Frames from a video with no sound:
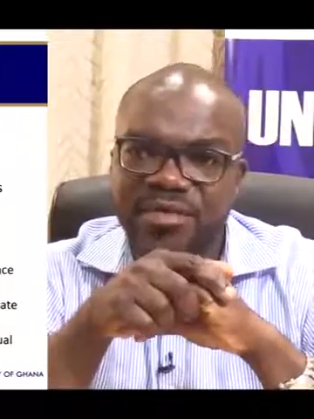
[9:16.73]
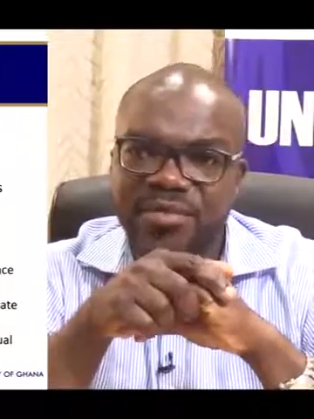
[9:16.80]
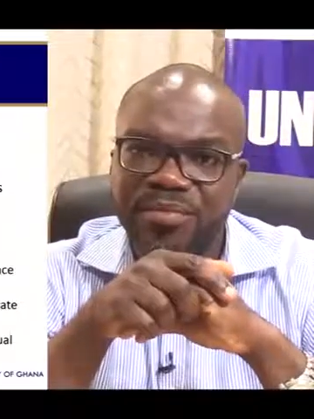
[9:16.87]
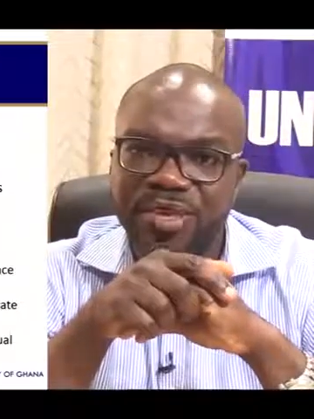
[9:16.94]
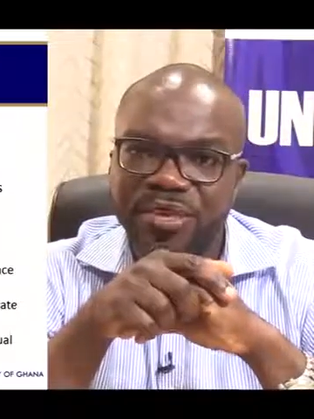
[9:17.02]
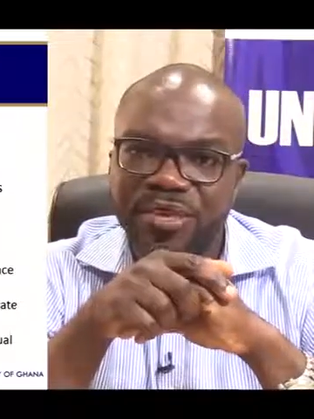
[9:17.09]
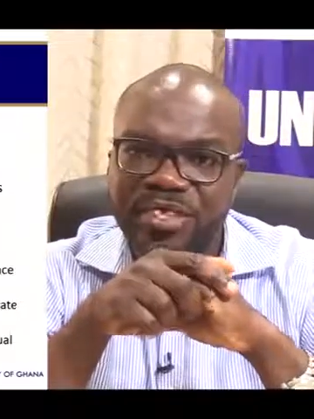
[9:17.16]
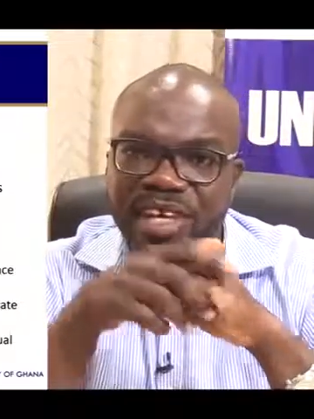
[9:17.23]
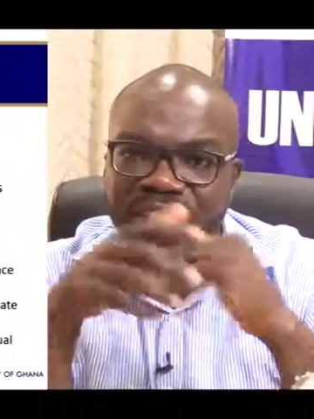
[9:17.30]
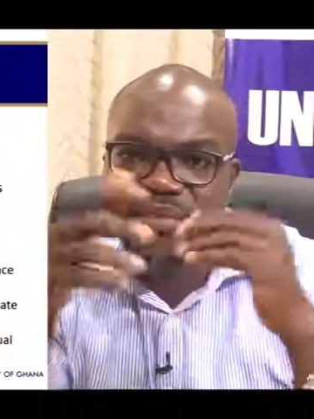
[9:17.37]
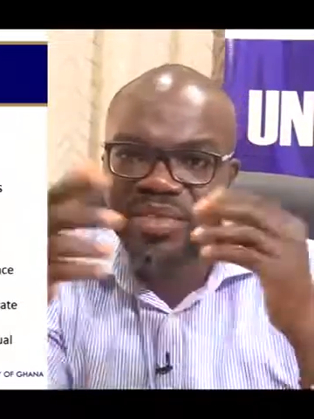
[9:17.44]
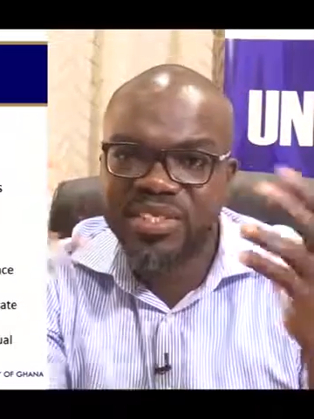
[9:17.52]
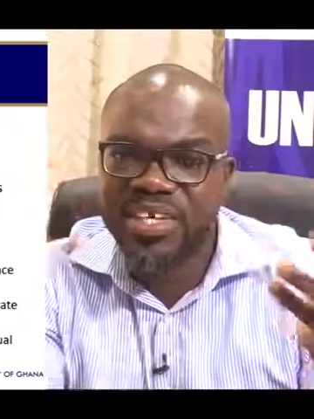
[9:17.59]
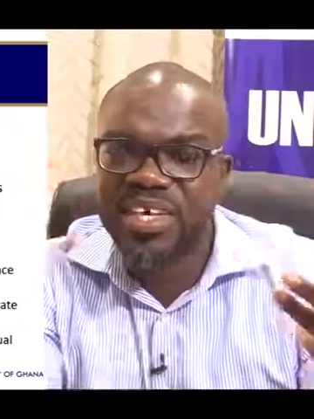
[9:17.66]
because like
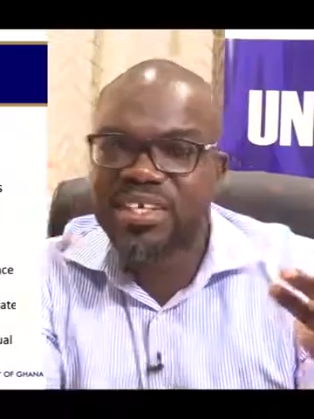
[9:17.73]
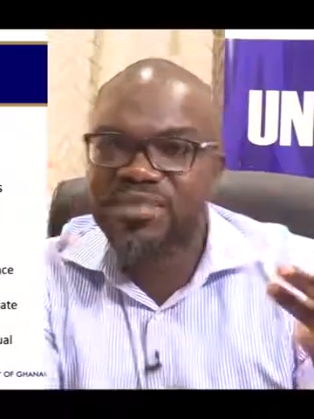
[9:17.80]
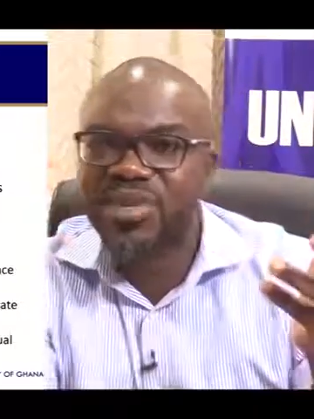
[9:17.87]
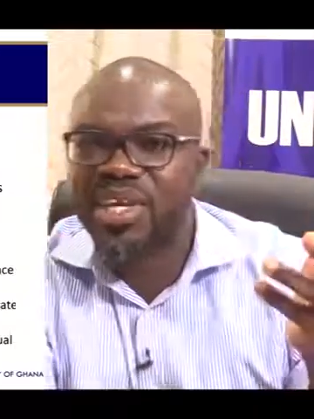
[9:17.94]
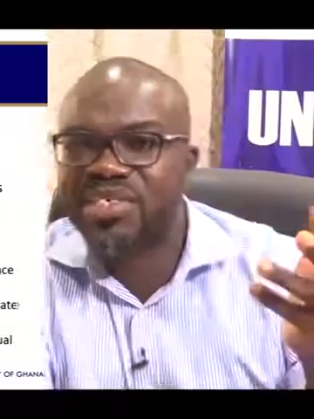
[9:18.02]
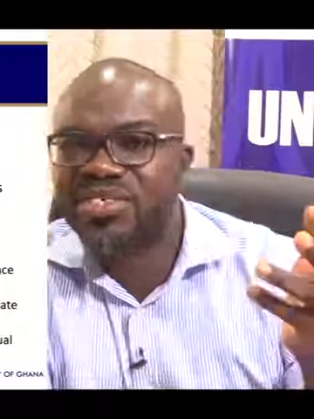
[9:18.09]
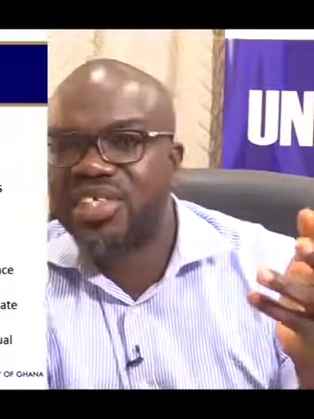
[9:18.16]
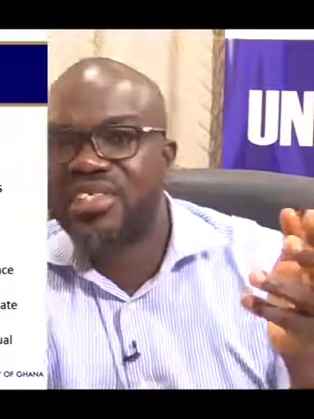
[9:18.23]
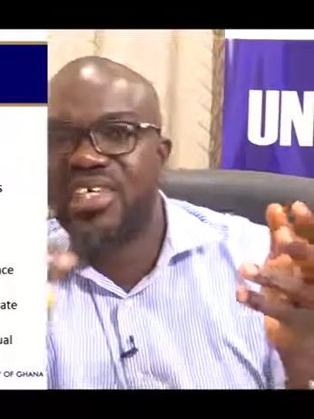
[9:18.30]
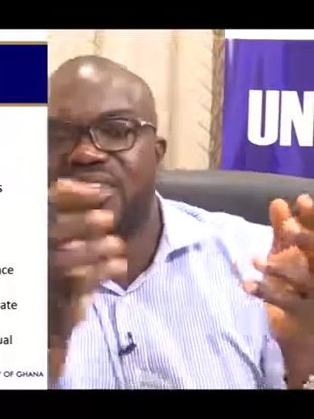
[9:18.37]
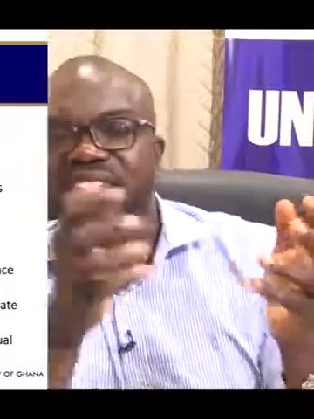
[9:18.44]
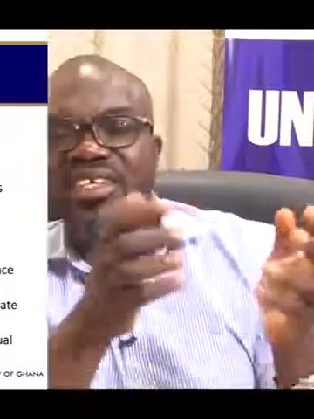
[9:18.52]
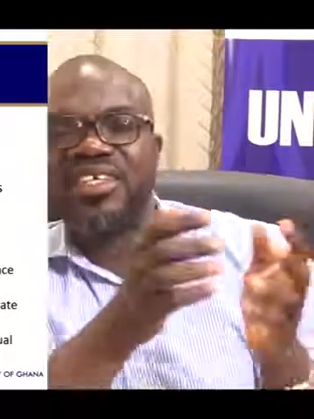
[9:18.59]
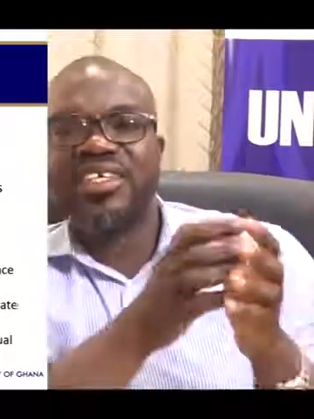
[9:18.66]
we said, we are
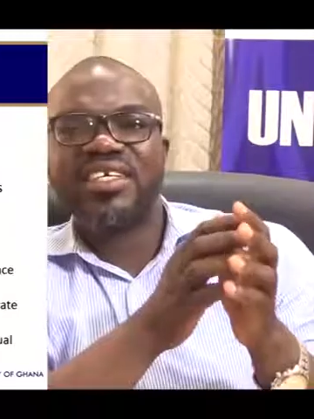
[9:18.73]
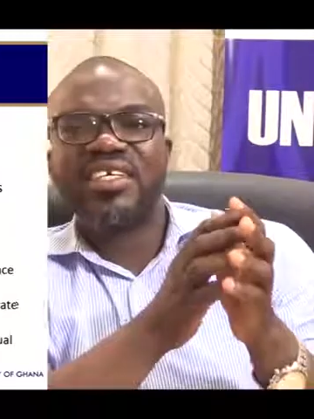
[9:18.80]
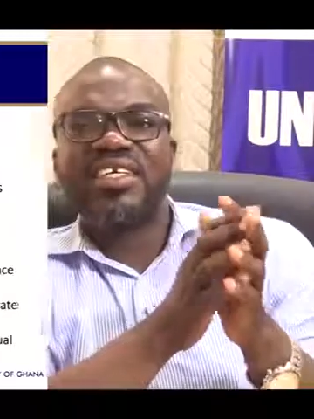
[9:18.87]
interested in